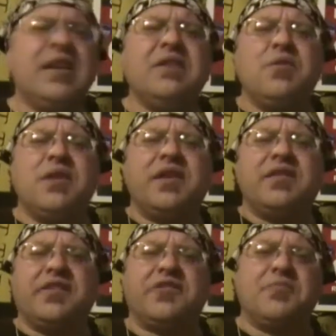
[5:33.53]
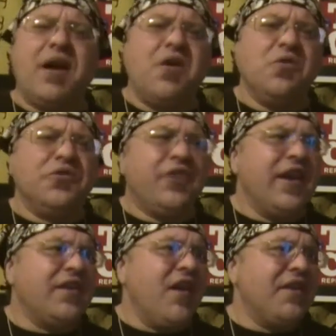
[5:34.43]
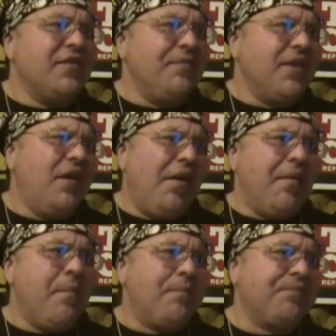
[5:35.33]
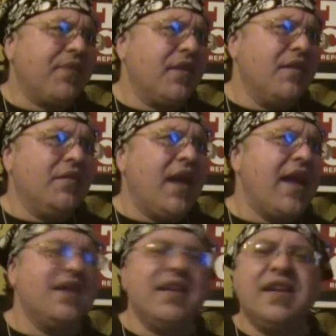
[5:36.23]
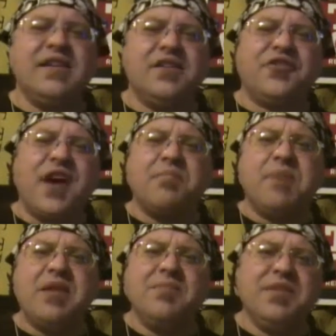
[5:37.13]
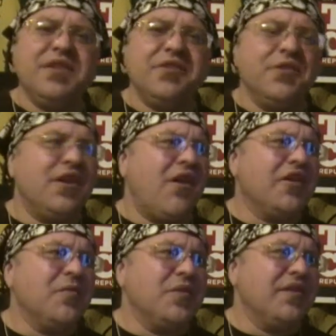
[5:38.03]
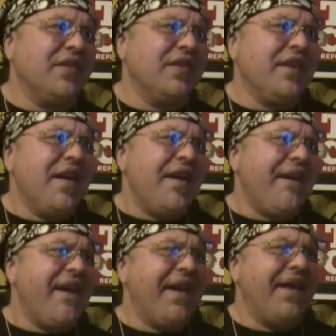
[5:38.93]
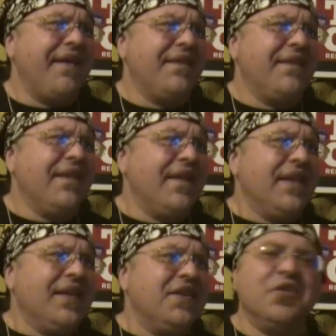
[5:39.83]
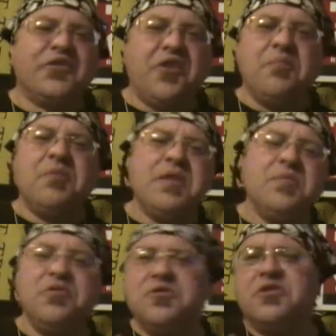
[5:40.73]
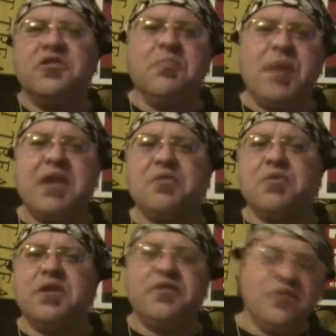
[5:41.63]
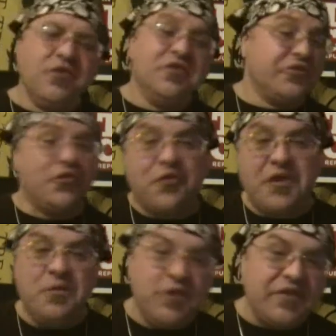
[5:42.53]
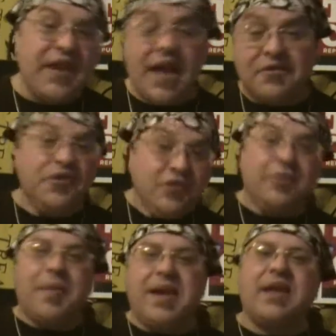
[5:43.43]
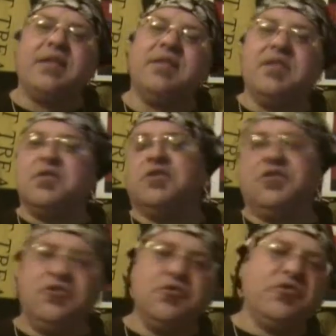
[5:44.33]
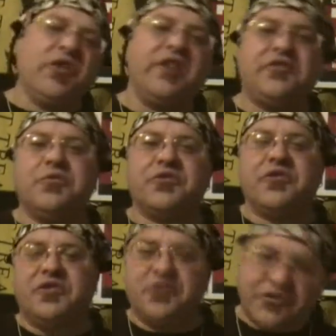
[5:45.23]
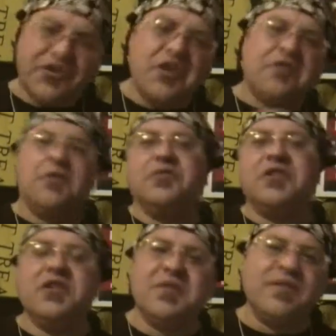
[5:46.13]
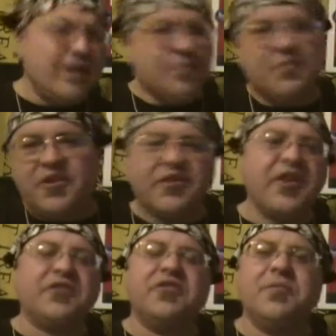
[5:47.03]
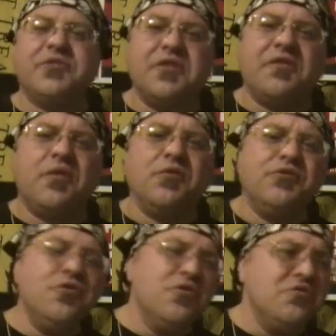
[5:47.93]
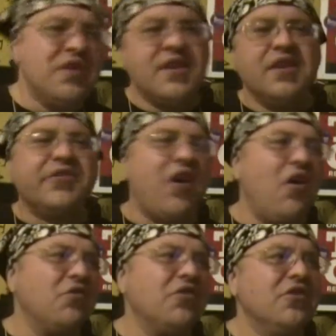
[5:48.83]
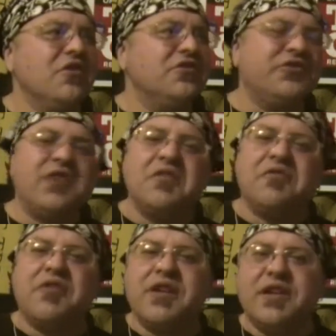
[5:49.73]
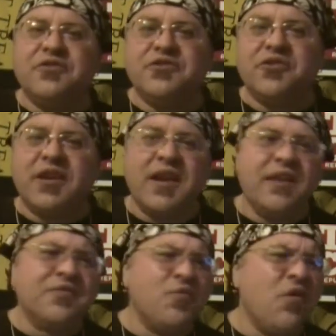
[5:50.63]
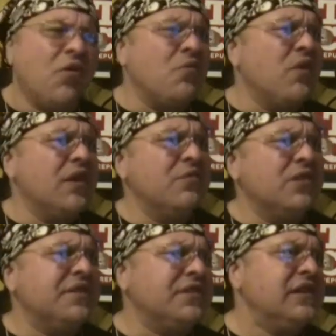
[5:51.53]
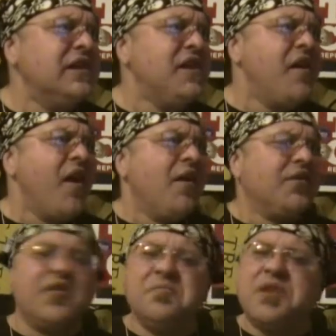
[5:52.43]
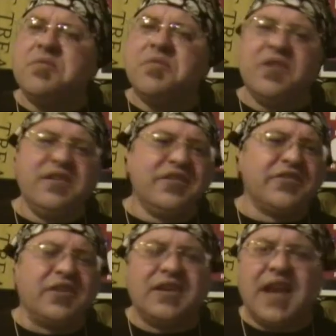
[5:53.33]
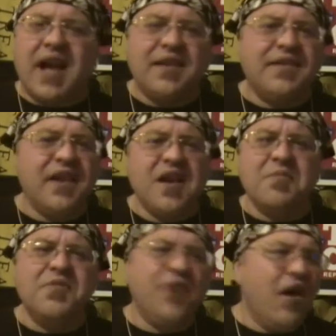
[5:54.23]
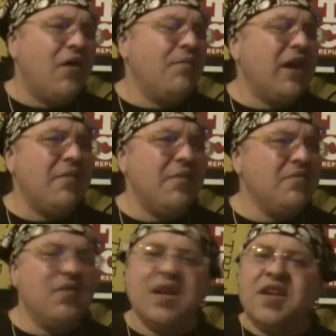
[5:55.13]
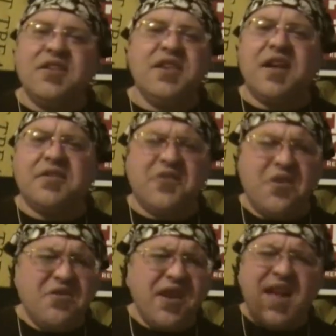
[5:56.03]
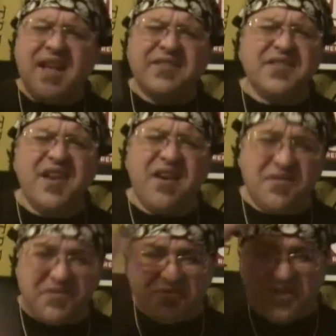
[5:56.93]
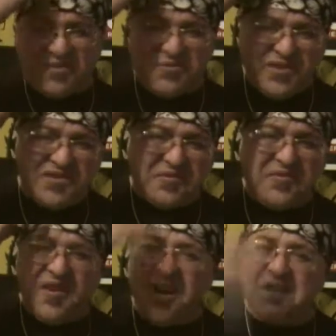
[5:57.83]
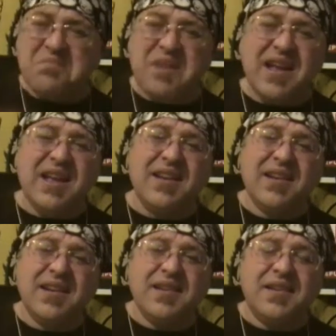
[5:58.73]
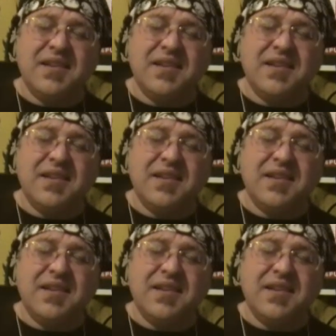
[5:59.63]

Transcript: So anyways, that's just my whole take on it. Had an idiot try to bait me into an argument, and you know, some people you can debate with, you can disagree with, and have a good debate. You know, you test yourself on them, and then they're testing themselves on you. It's all good. You stay friends, you shake hands and walk away, whatever. Some people, they just are goddamn dumb. I mean, you got to throw your hands in the air. It's just like, what the fuck, man?